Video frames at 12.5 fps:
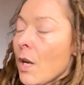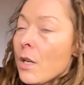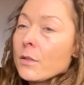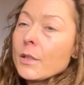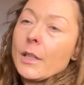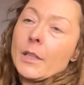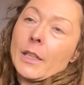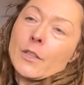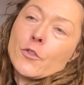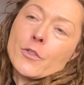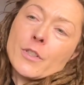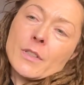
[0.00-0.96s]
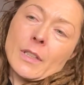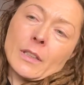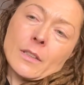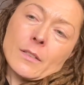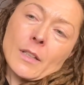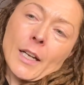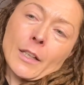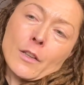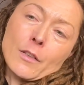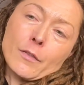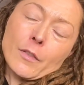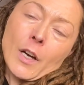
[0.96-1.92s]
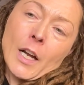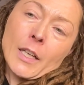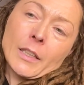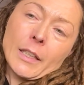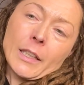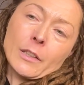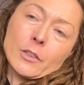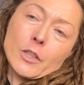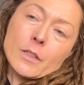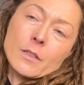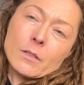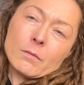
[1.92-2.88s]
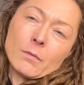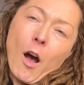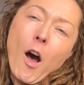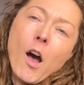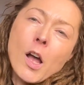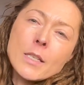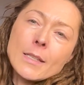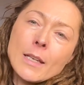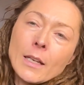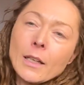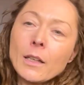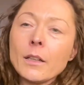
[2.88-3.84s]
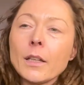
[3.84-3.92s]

It's got an interesting design on the front. It looks haunting.